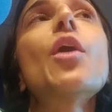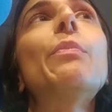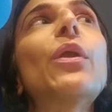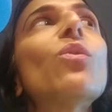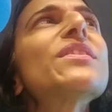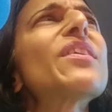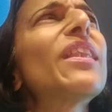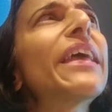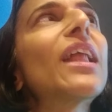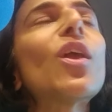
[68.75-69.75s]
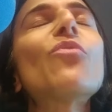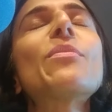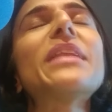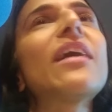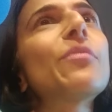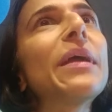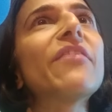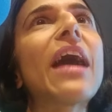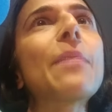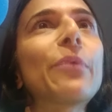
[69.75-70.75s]
But also I think a lot of women are a
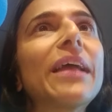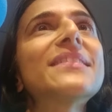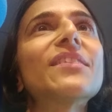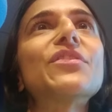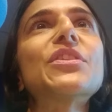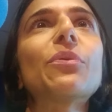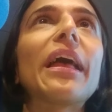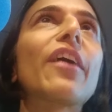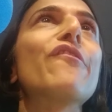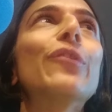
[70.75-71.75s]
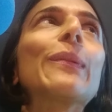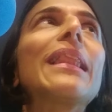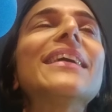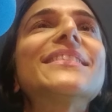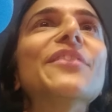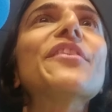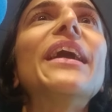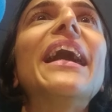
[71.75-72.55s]
bit apprehensive to do like a full class of